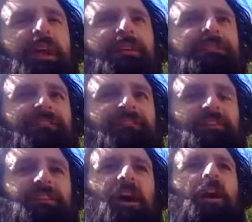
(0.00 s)

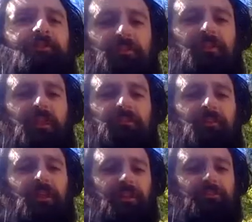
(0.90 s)
definitely concert klezmer.
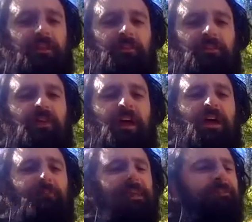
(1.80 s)
Like, they
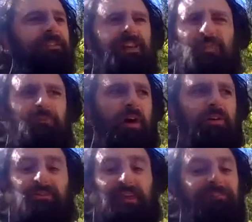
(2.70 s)
play
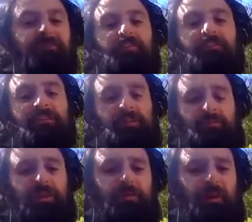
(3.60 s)
parties. I've never seen them
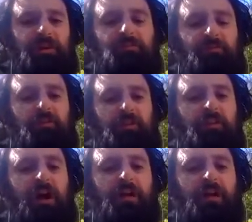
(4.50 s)
play a party before.